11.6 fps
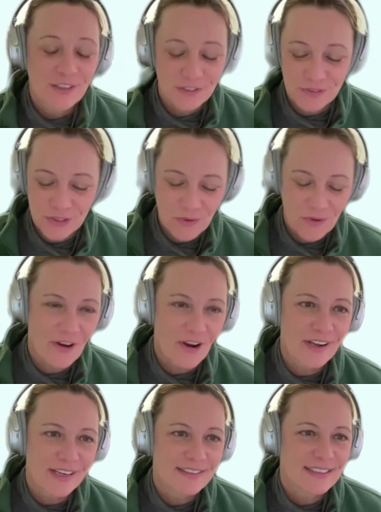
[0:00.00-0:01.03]
So to our
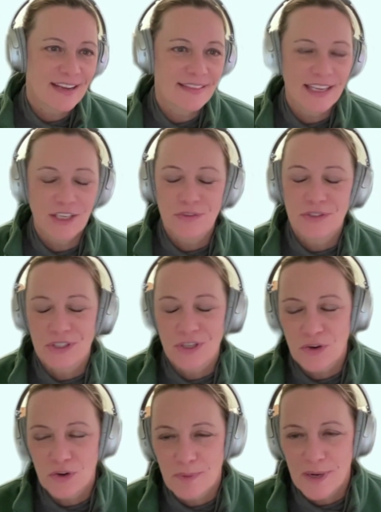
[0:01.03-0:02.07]
audience, I thank you
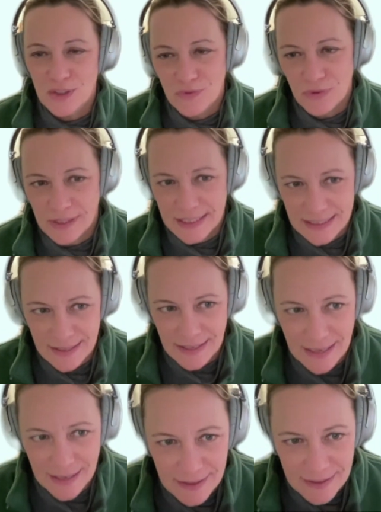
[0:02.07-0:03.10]
so much for listening
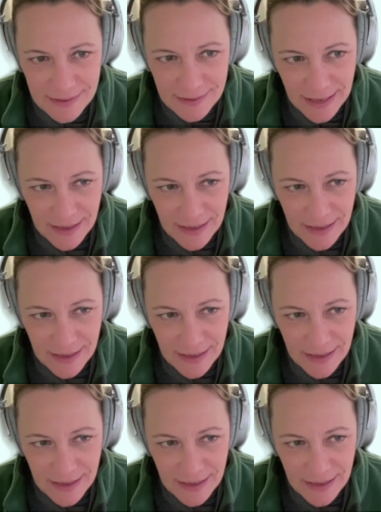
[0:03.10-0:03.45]
in.